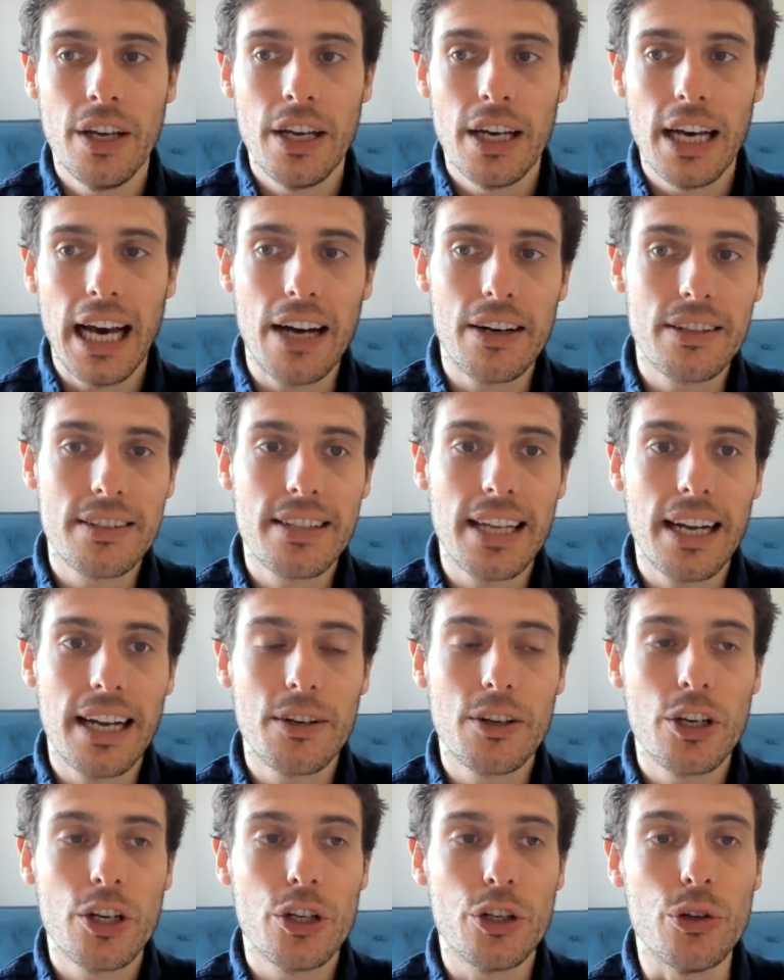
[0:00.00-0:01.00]
How does
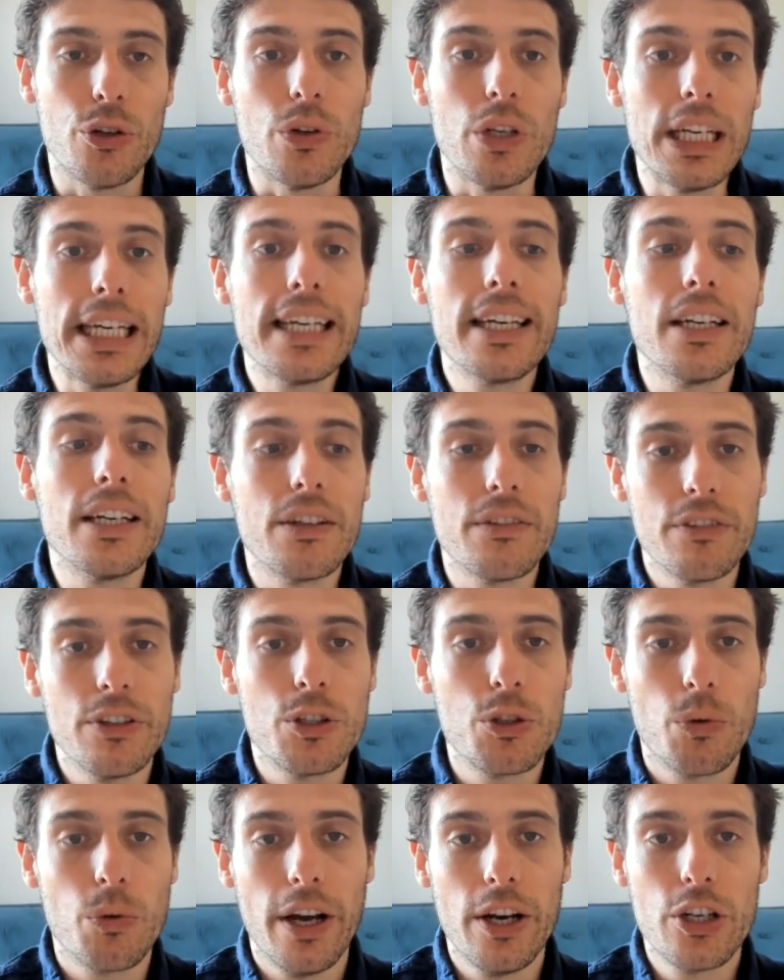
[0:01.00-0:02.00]
that unique
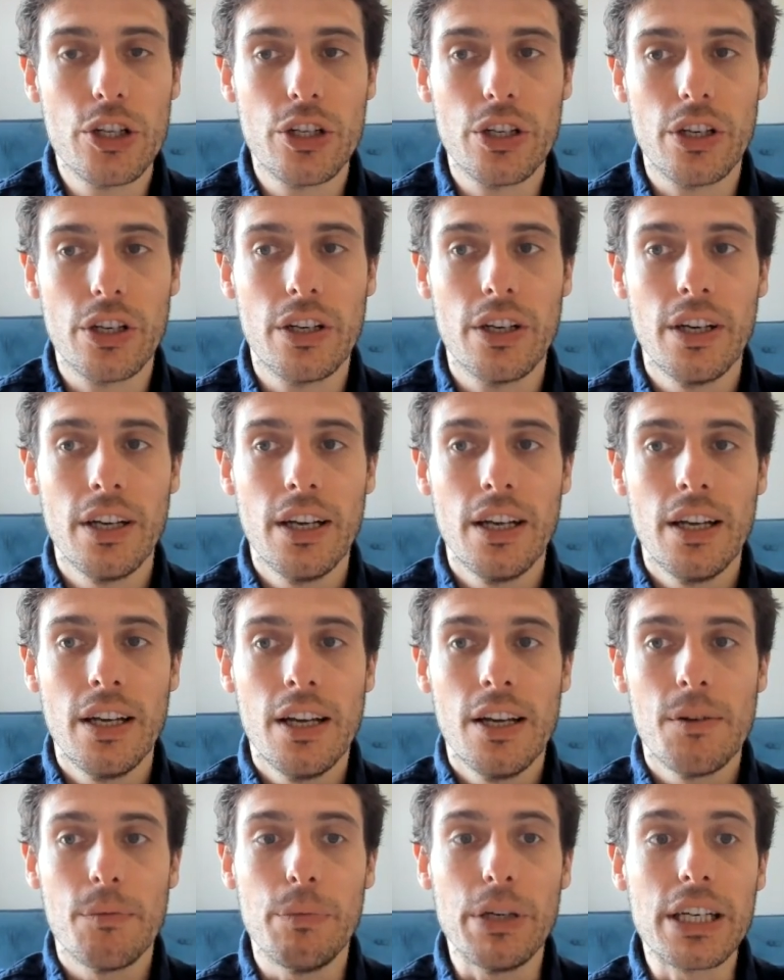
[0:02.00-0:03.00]
individuation
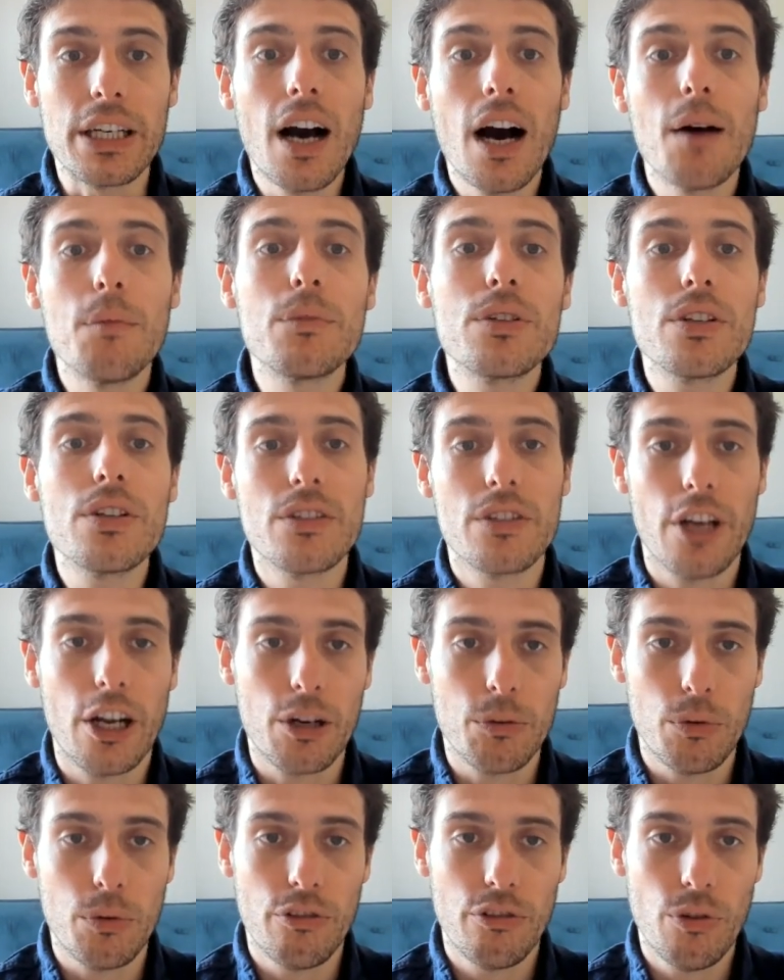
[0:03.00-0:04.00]
become
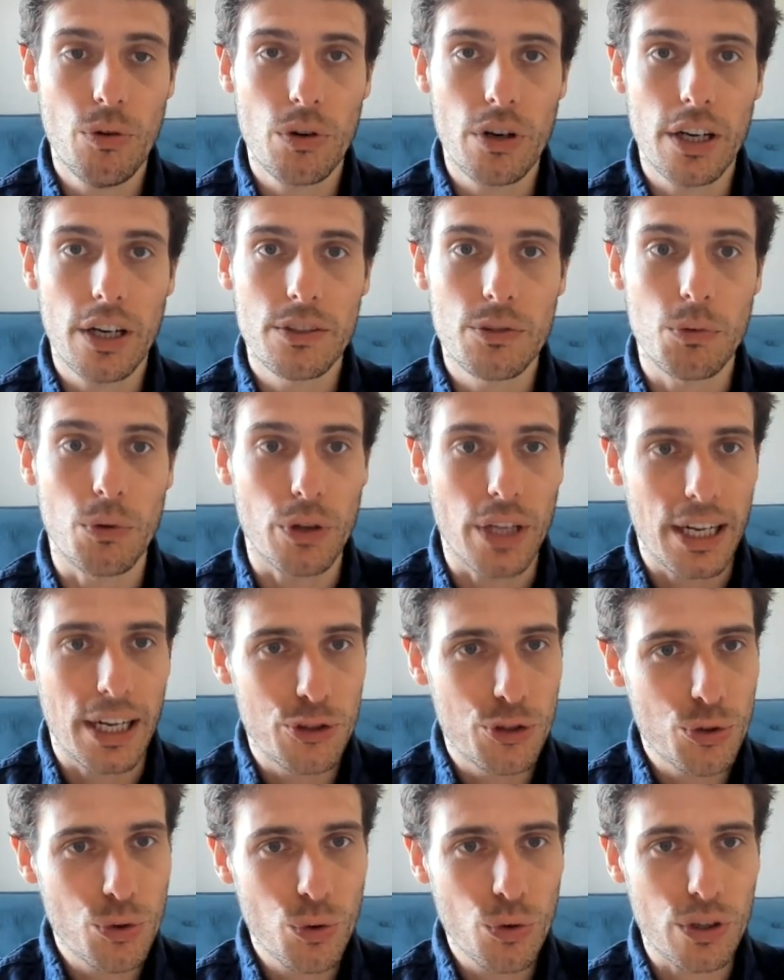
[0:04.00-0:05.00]
sustainable for us? Well, that's
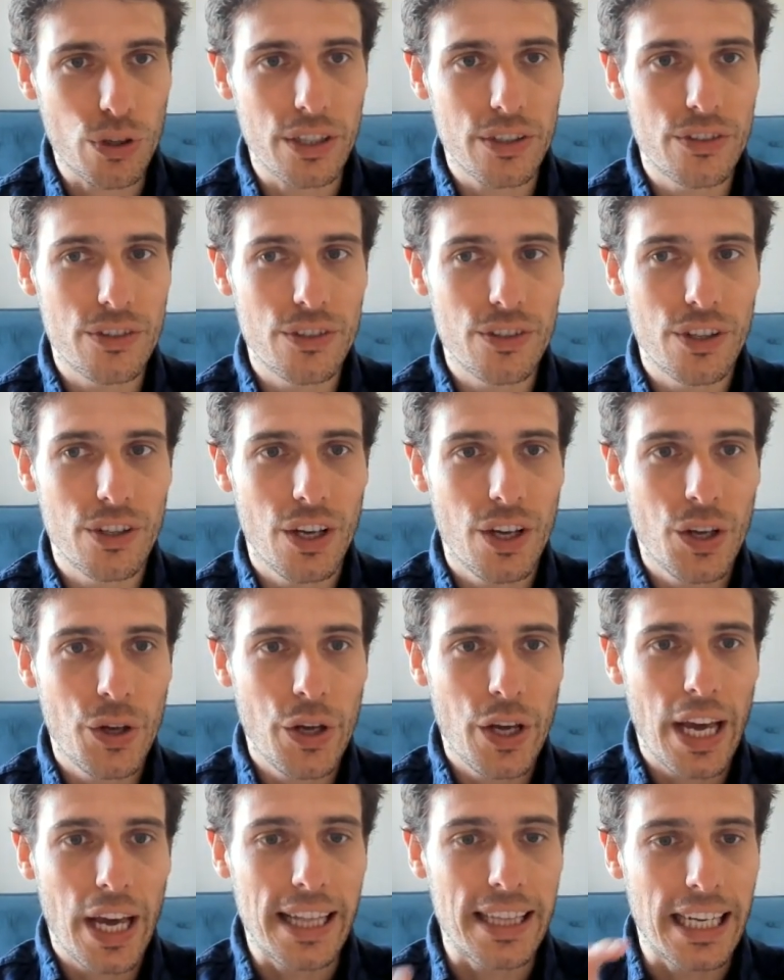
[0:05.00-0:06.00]
Taurus.
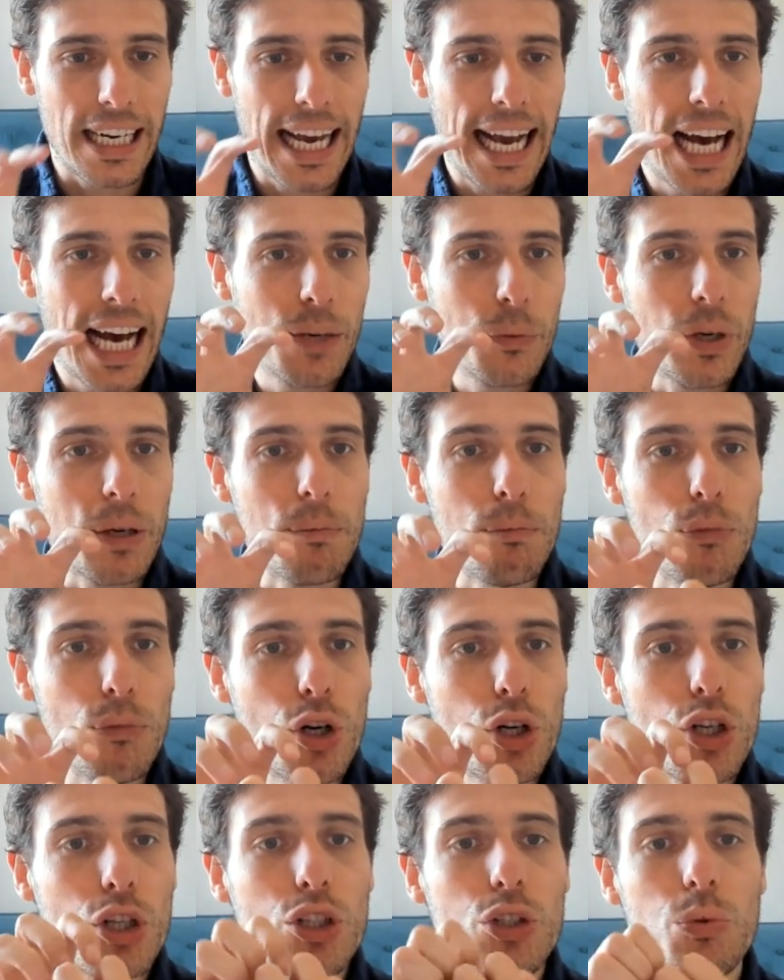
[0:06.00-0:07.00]
And then how do we
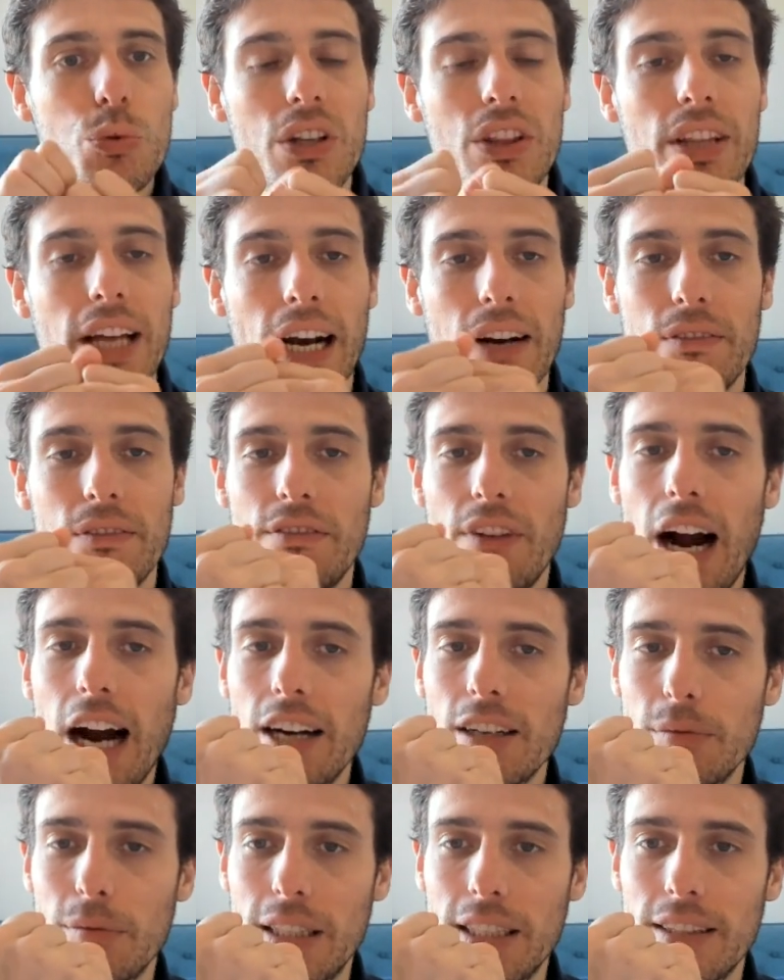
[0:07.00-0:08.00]
merge with that
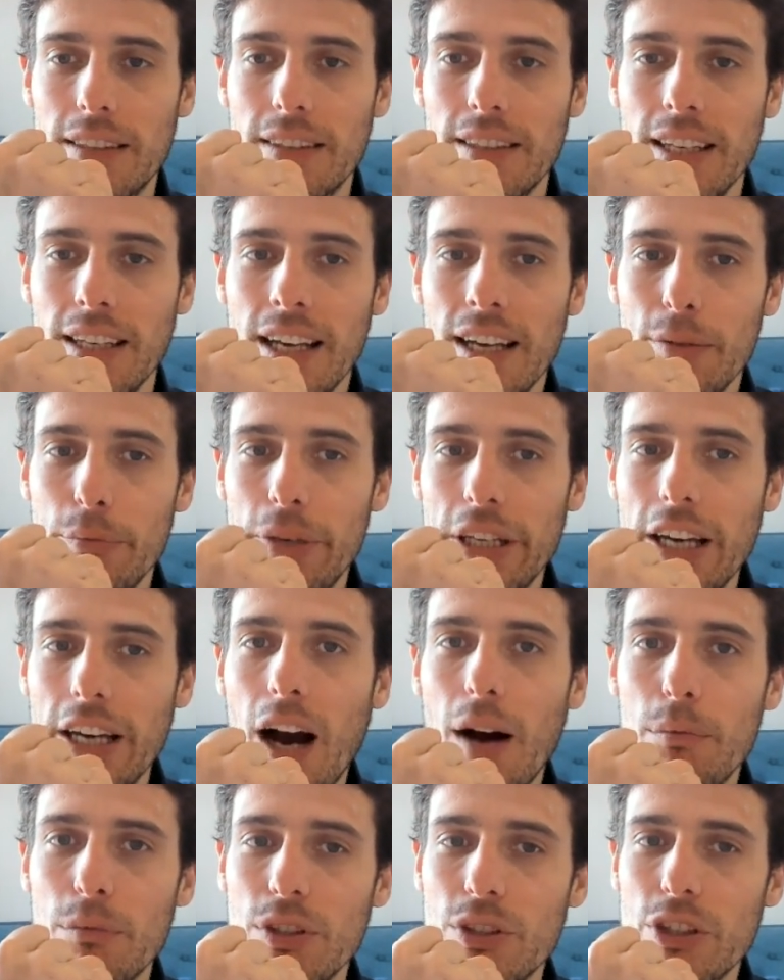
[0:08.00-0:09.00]
environment
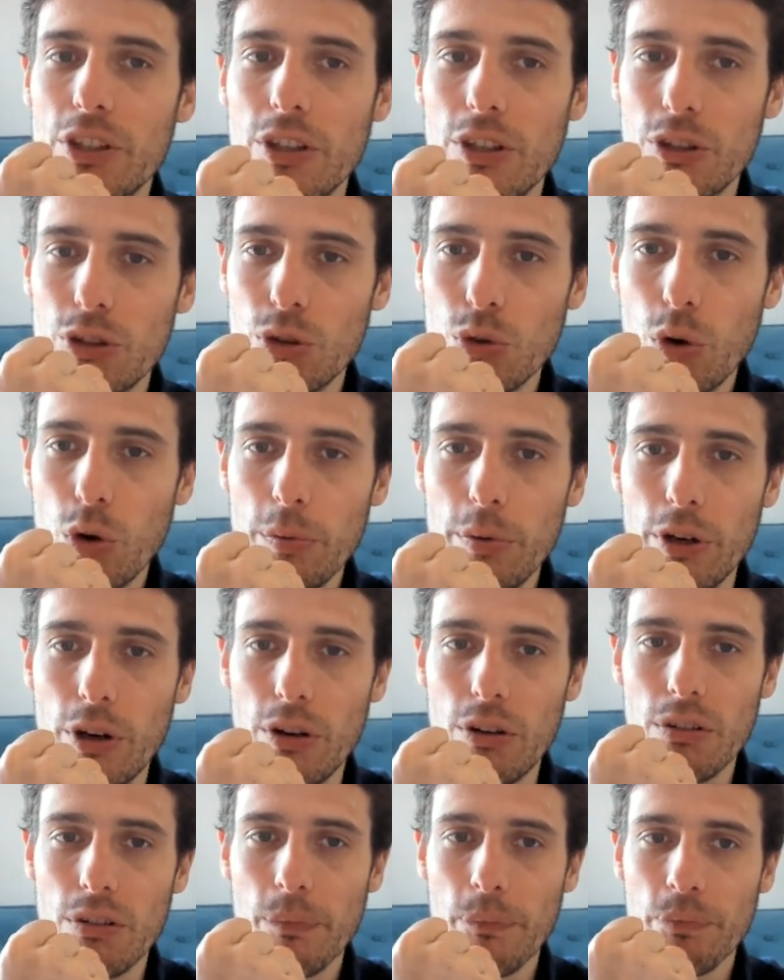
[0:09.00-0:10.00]
becomes
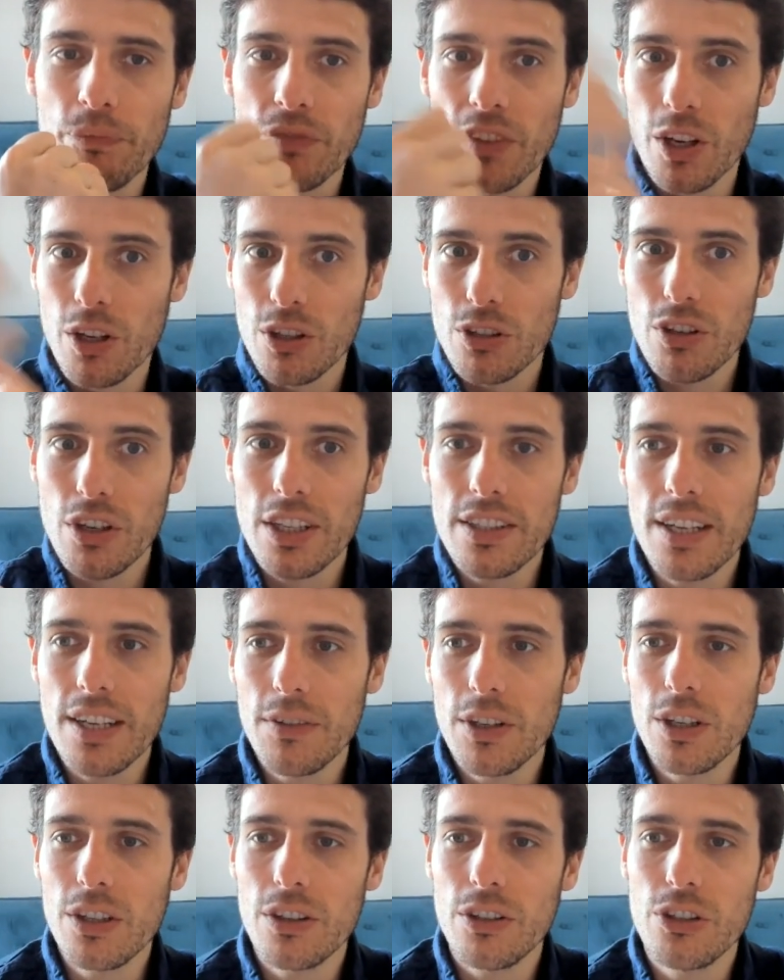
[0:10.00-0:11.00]
Scorpio. So let's have a
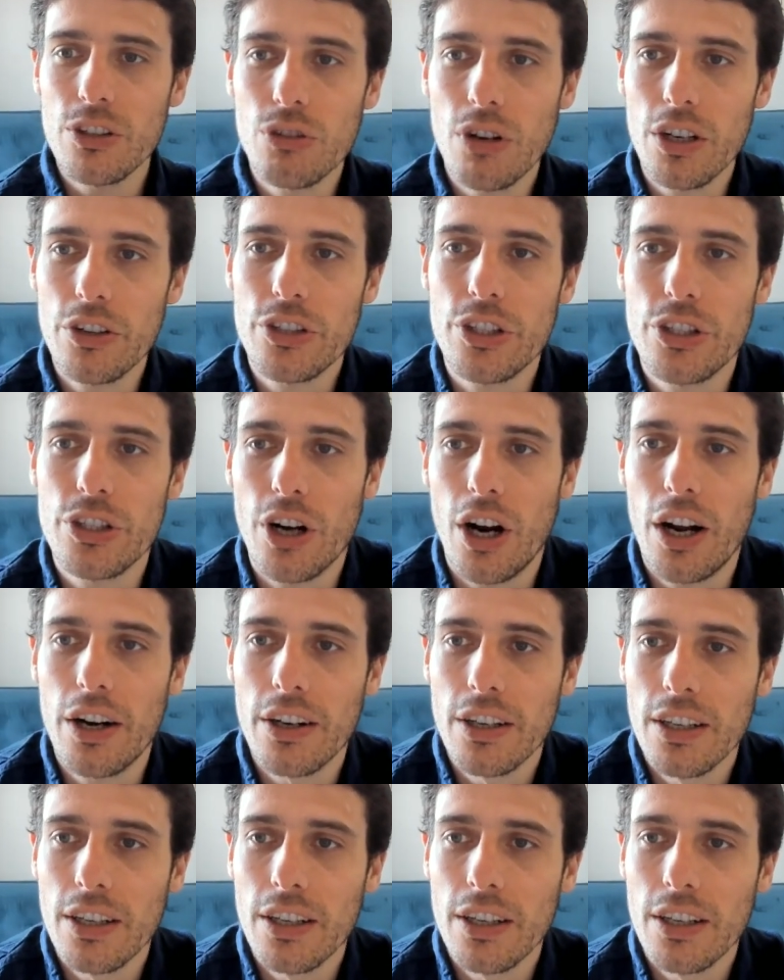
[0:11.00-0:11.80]
look at the astrology chart.